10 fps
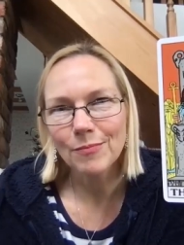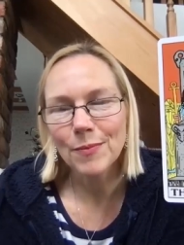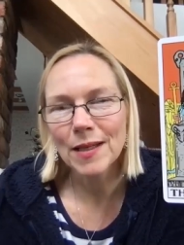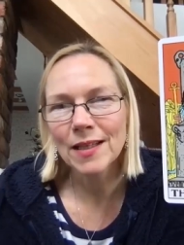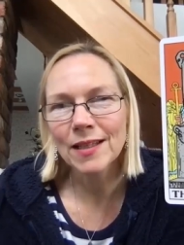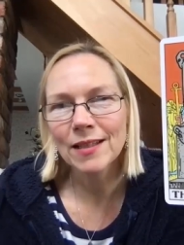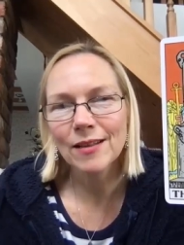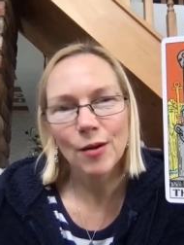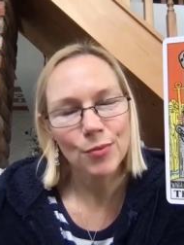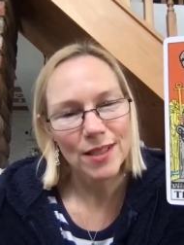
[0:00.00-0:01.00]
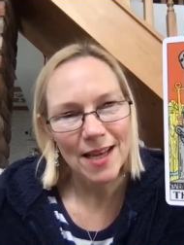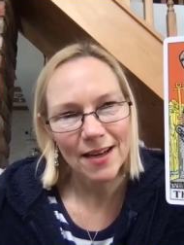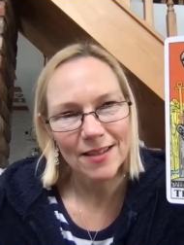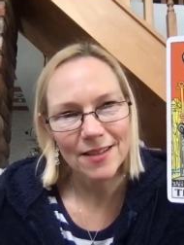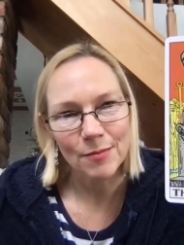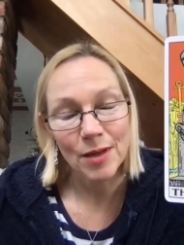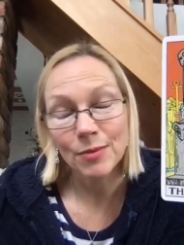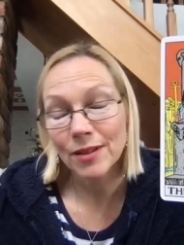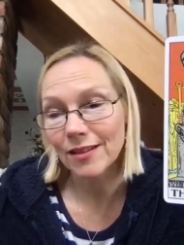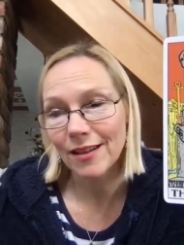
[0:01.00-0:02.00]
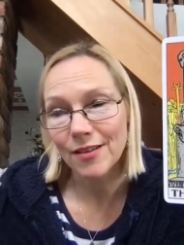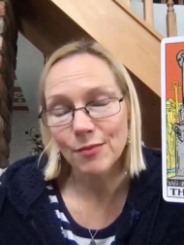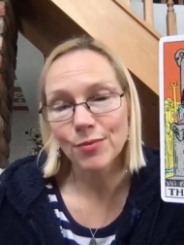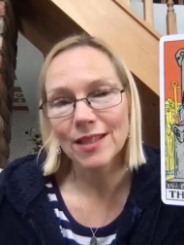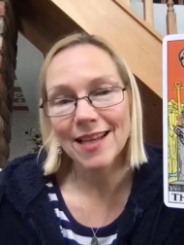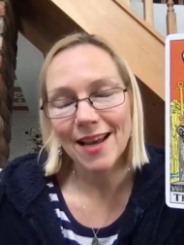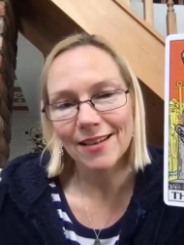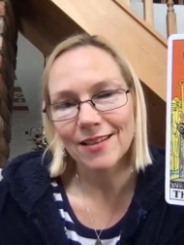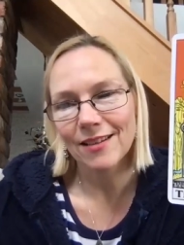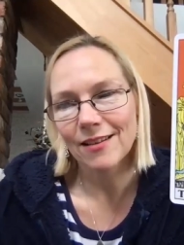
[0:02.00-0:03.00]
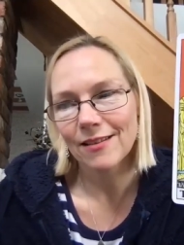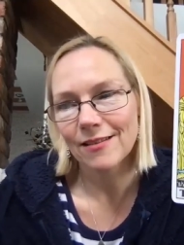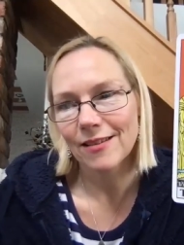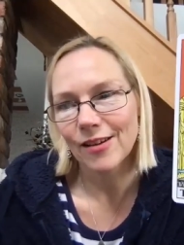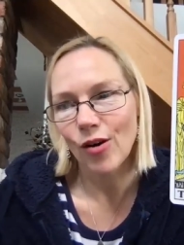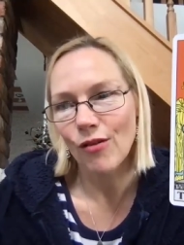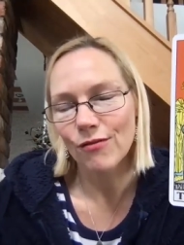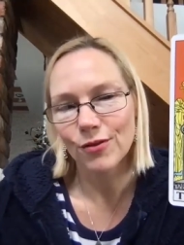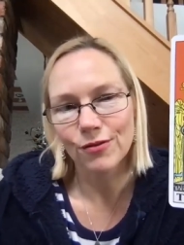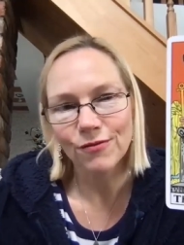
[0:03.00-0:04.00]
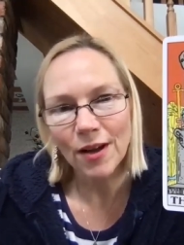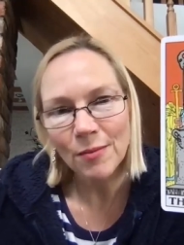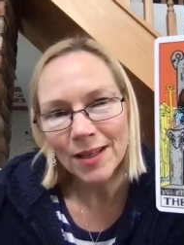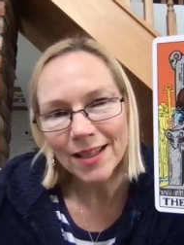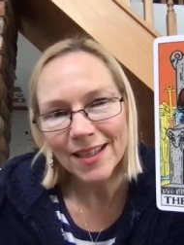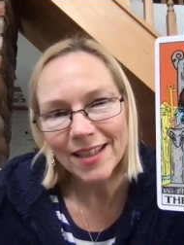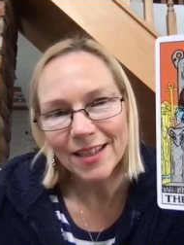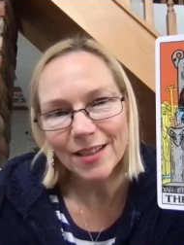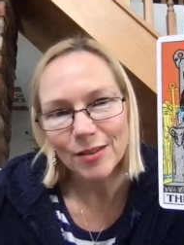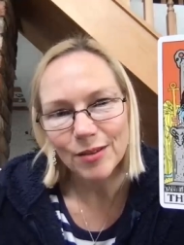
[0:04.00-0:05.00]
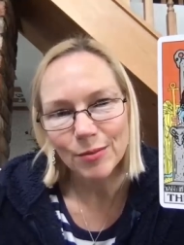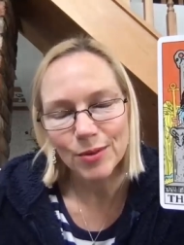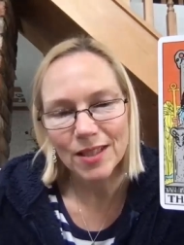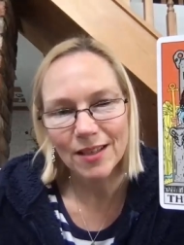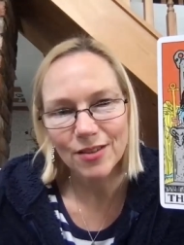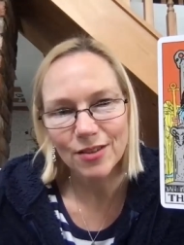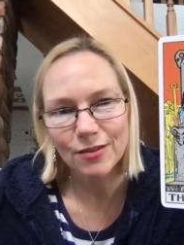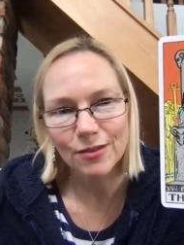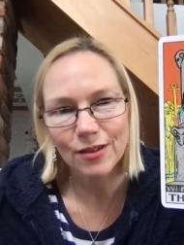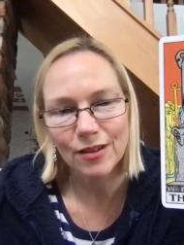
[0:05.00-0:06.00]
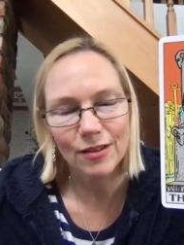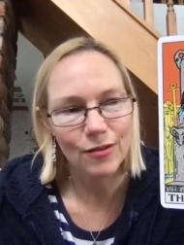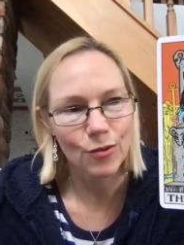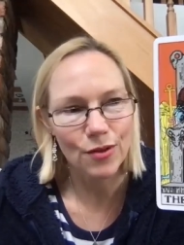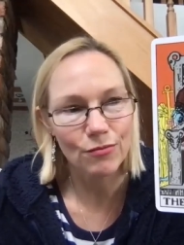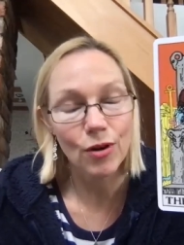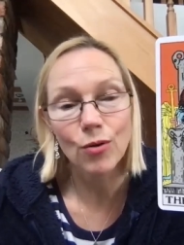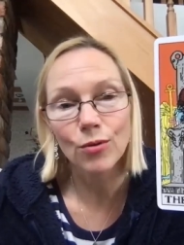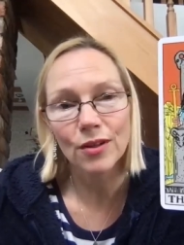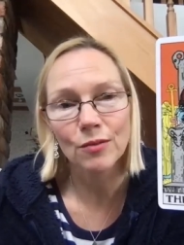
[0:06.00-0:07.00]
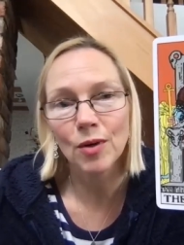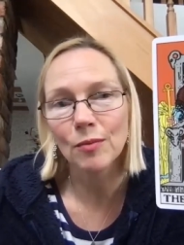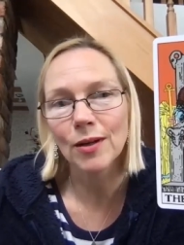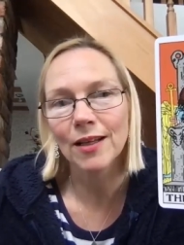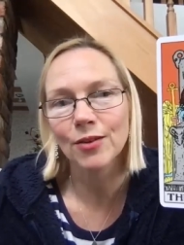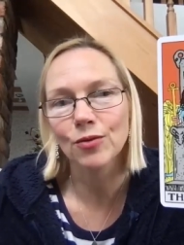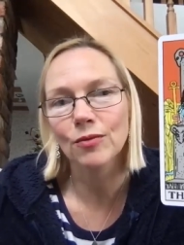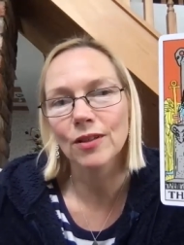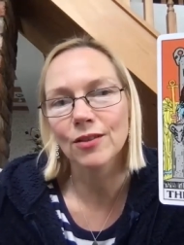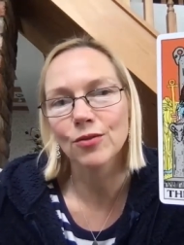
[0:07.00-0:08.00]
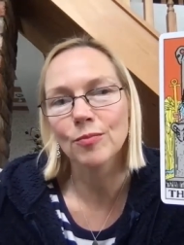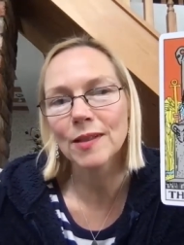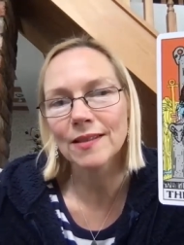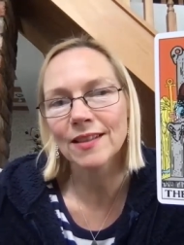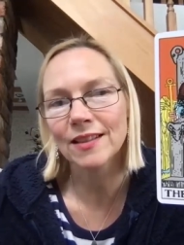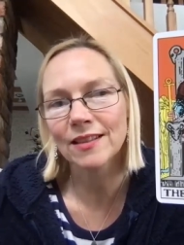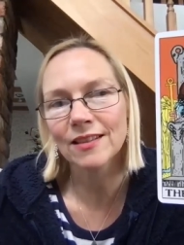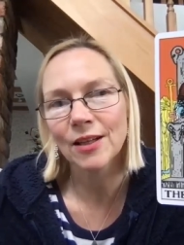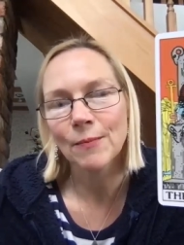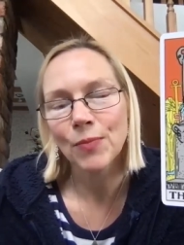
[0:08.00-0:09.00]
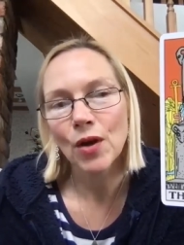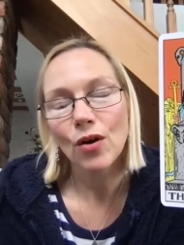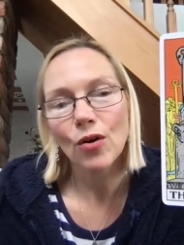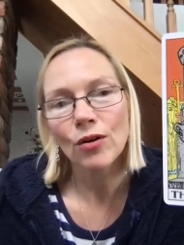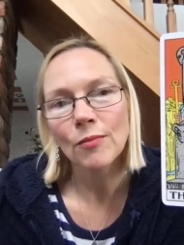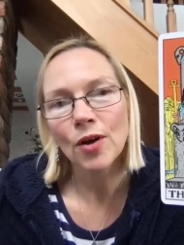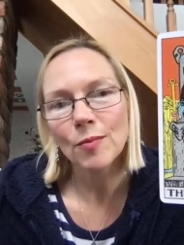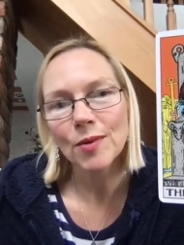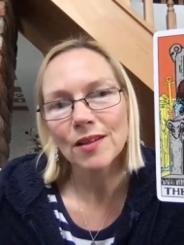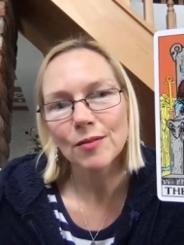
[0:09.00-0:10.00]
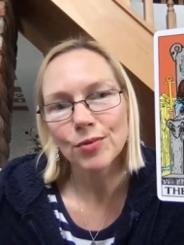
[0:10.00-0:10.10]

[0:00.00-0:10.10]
being a protector, maybe like the protector of your family, the protector or the role that you might play in your business, or it might be the